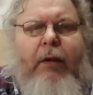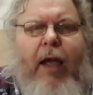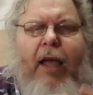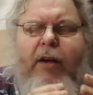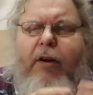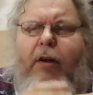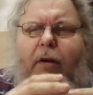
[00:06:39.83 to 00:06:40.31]

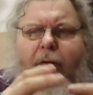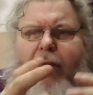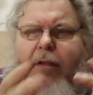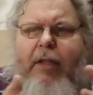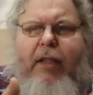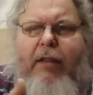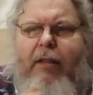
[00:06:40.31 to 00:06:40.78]
I don't know.
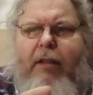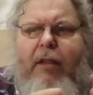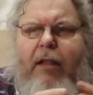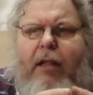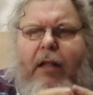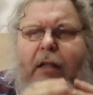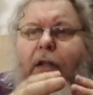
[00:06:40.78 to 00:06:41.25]
Th-
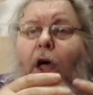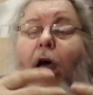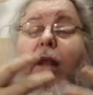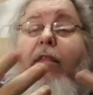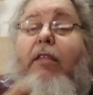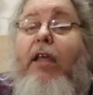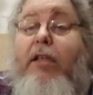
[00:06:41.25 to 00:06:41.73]
a
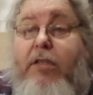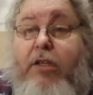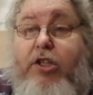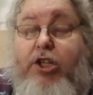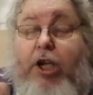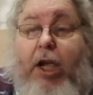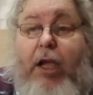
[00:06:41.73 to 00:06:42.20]
lot of things
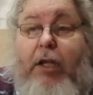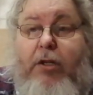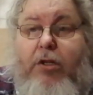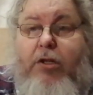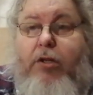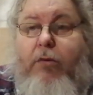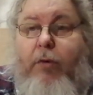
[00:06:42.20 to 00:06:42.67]
had
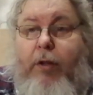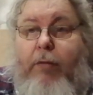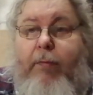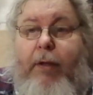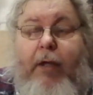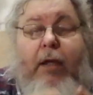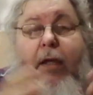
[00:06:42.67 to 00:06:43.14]
changed with
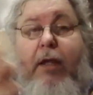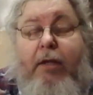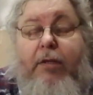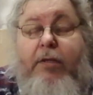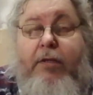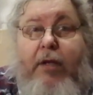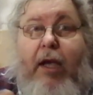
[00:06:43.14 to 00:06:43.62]
me,
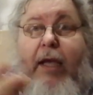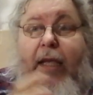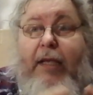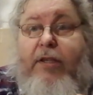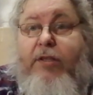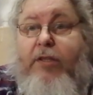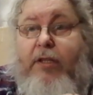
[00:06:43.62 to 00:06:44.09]
as I
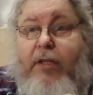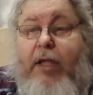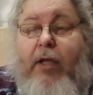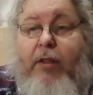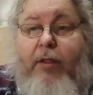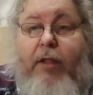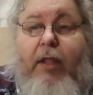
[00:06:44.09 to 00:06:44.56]
guess
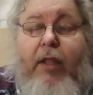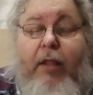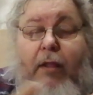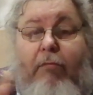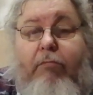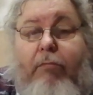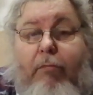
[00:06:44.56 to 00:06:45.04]
they
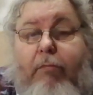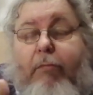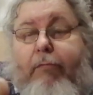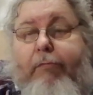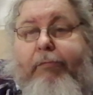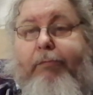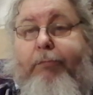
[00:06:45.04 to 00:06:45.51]

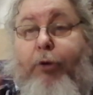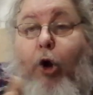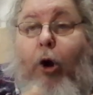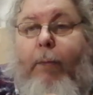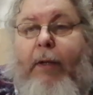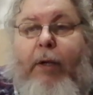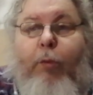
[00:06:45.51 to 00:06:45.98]

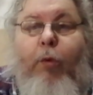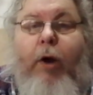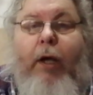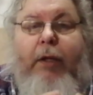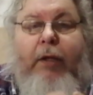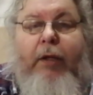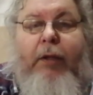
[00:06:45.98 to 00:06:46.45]
normally
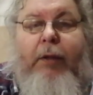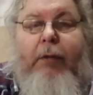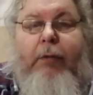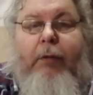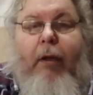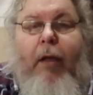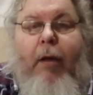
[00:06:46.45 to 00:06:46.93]
would.
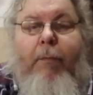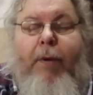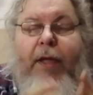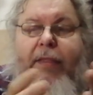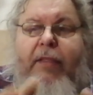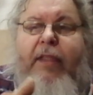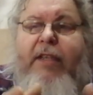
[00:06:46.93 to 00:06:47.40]

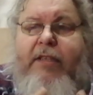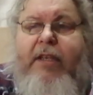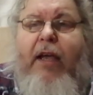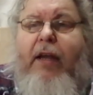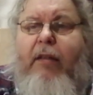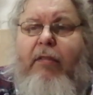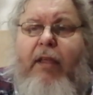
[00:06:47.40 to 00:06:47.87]
But this
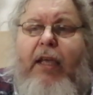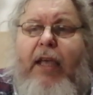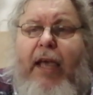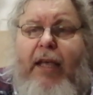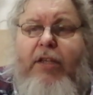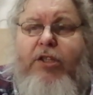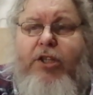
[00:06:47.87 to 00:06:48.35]
kind of thing
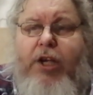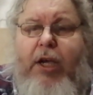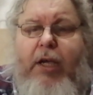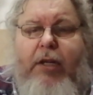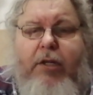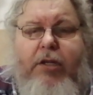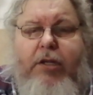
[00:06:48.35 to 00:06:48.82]
has
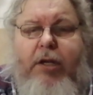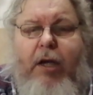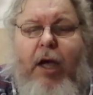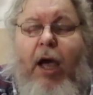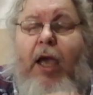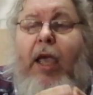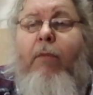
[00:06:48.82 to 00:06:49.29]
changed.
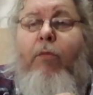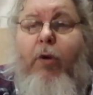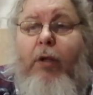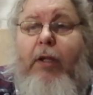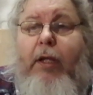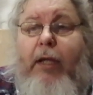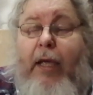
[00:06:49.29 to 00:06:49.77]
I am
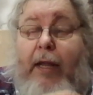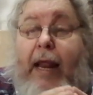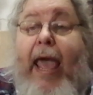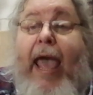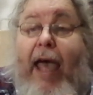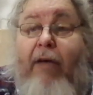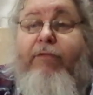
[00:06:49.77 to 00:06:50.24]
willing, and
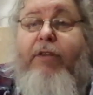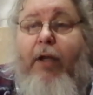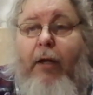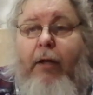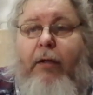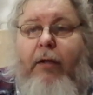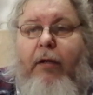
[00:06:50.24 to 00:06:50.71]
I have
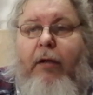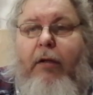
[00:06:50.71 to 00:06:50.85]
done